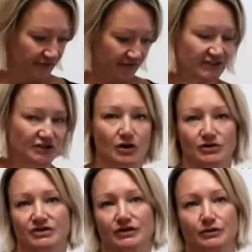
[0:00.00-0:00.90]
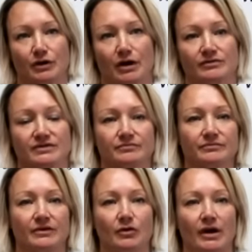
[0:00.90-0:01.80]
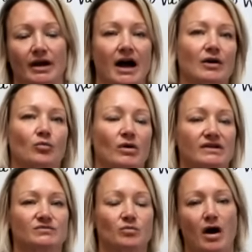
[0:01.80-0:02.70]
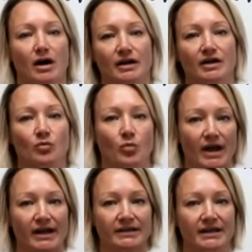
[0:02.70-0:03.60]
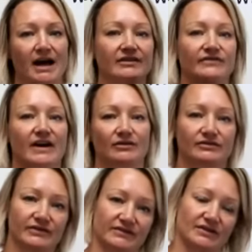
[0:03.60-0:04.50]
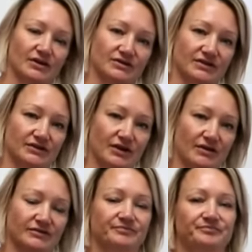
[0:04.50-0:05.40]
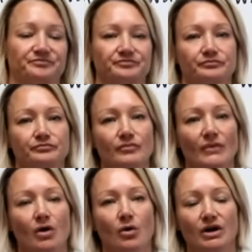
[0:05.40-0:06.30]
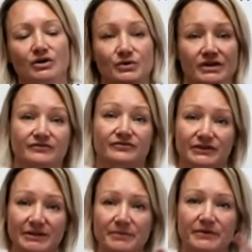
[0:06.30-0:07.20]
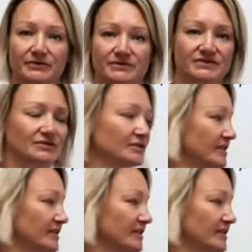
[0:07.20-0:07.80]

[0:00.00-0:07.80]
$50 on the ground. Okay. I was walking when I found $50 on the ground. Or you can flip those two.